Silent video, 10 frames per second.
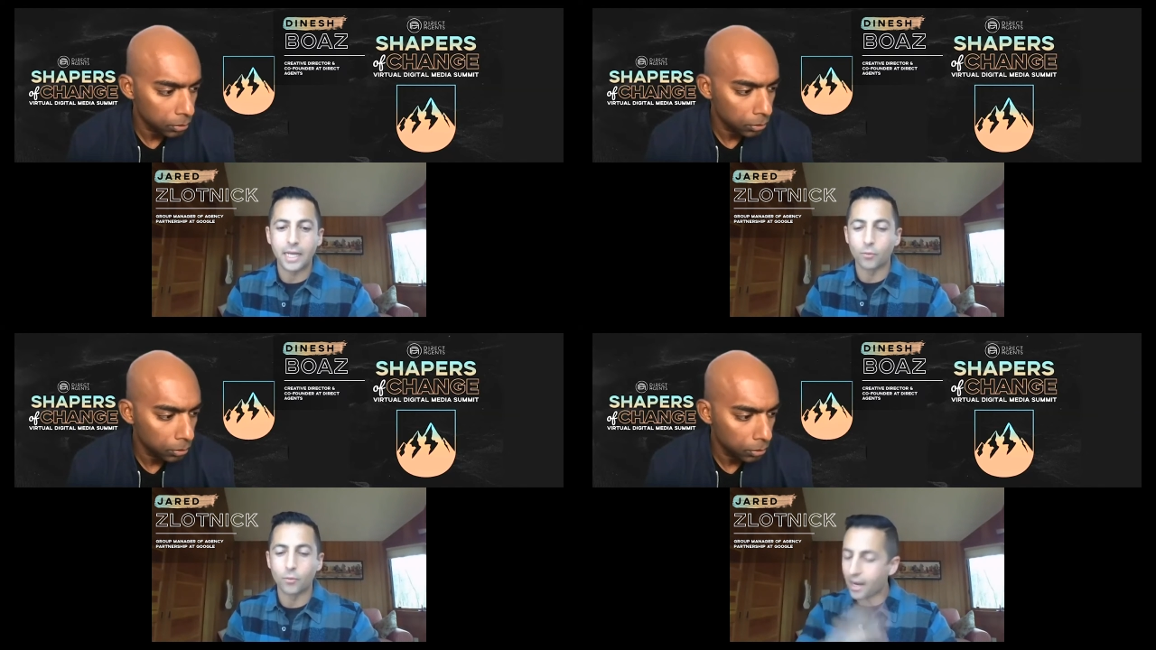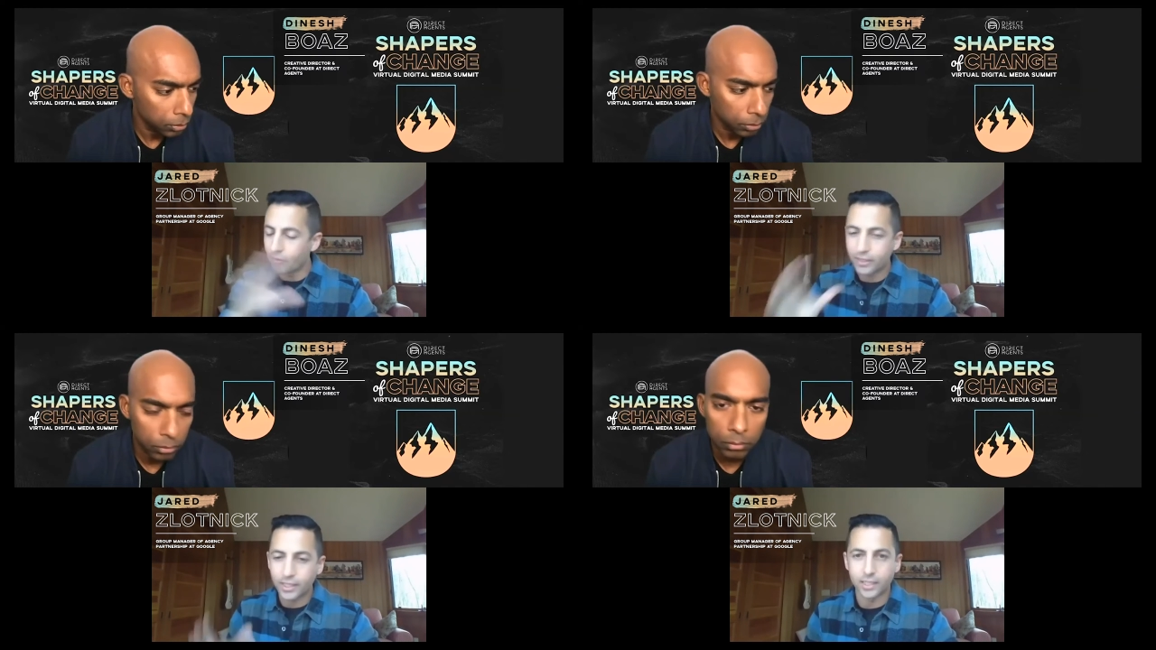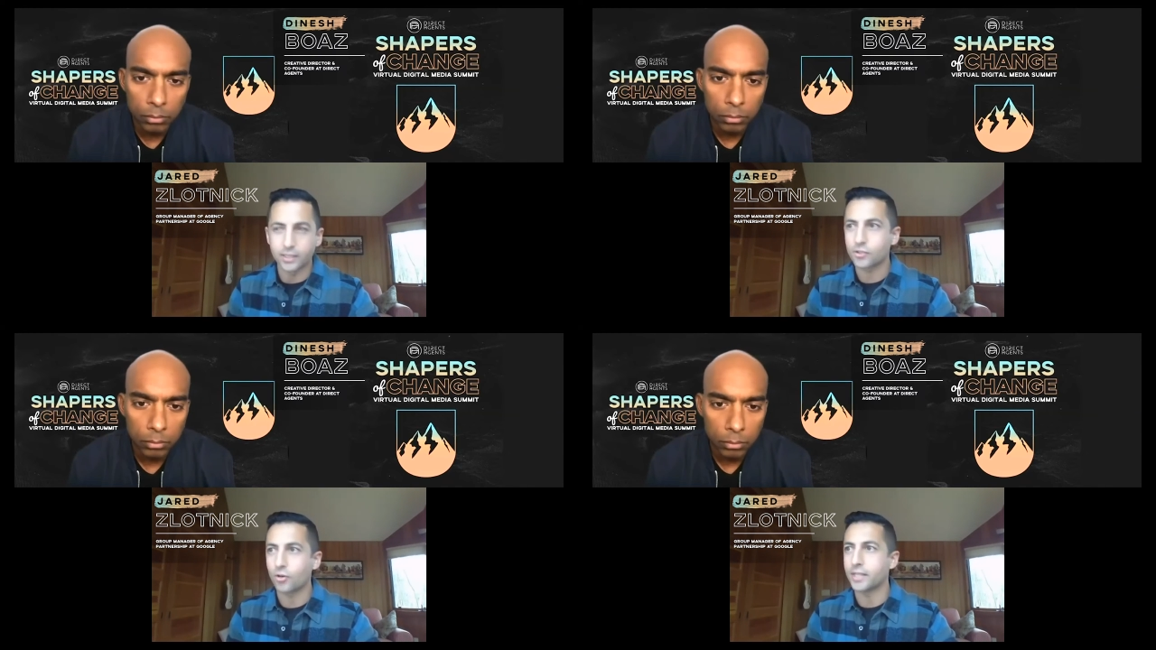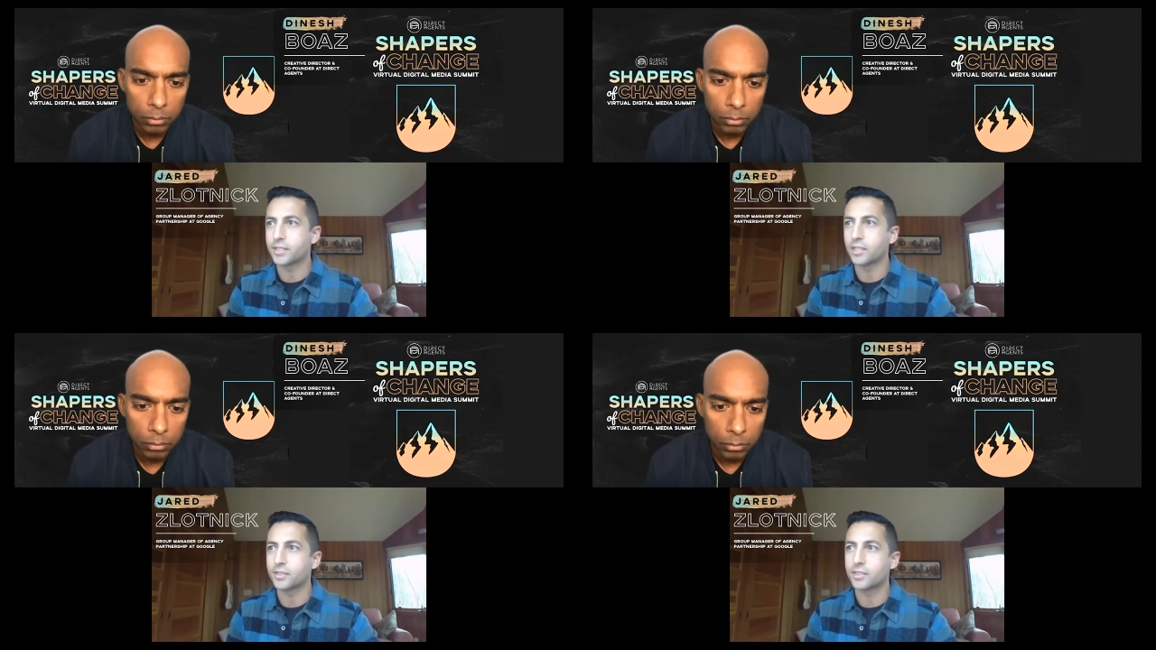Speaker 1: and with everything in this
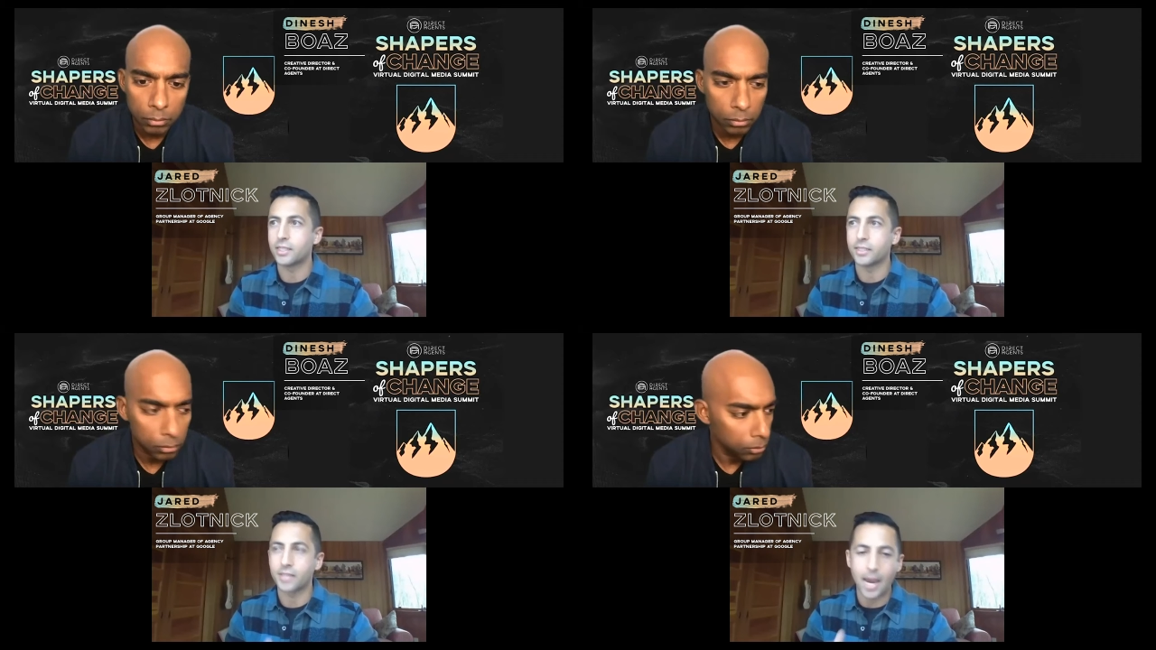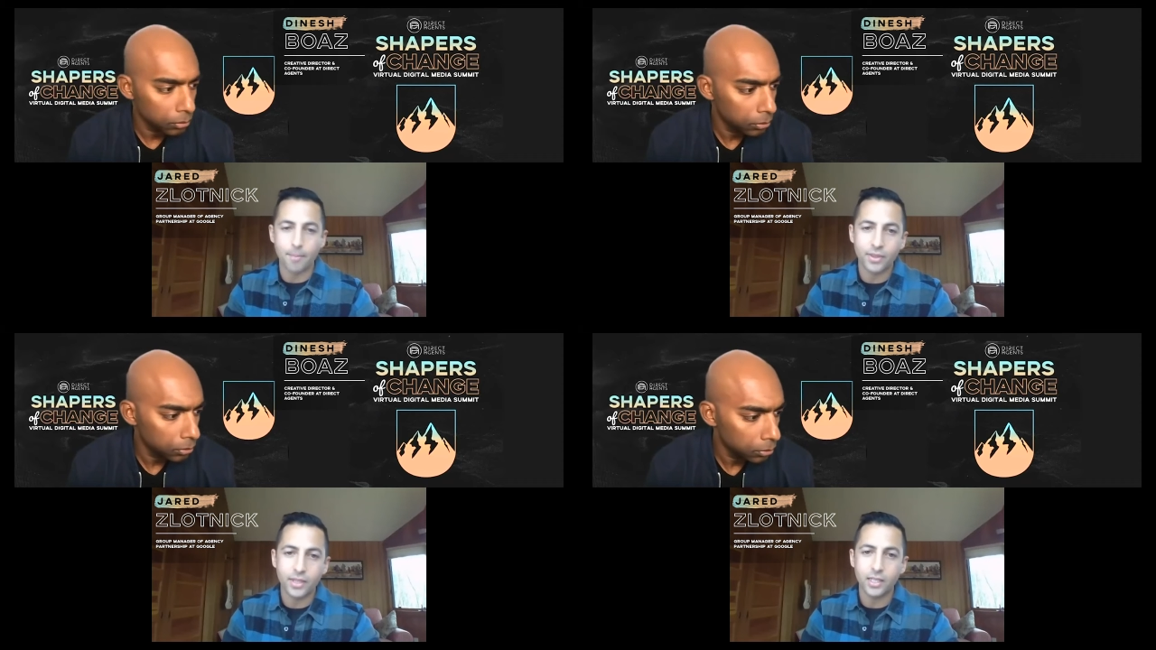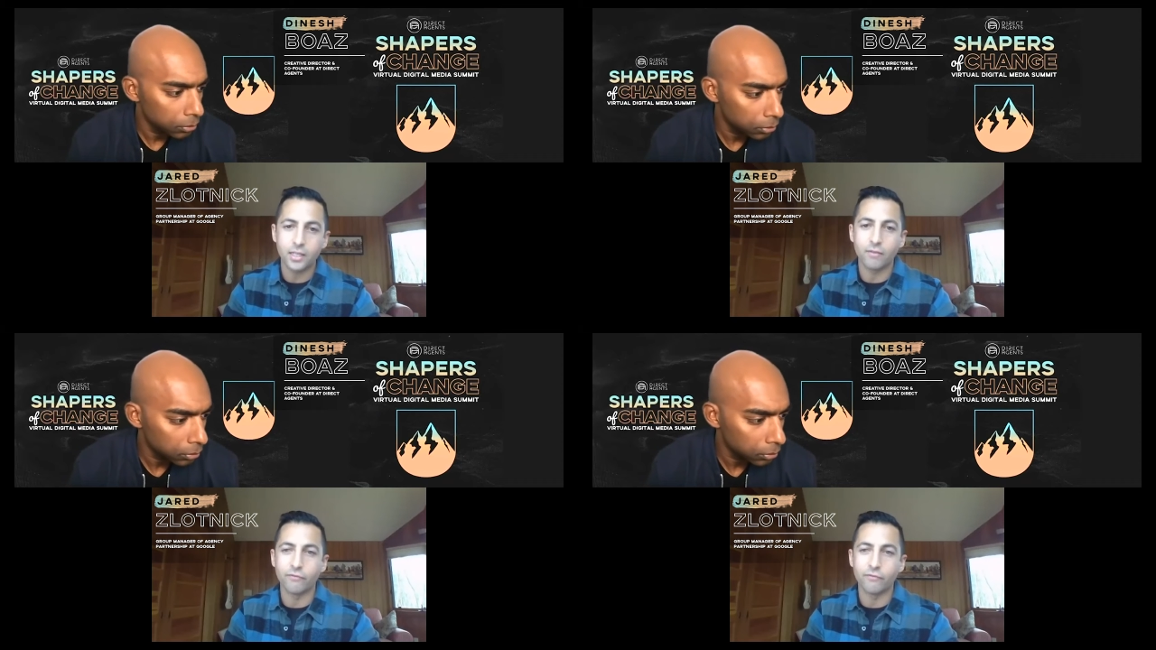crisis is empathy,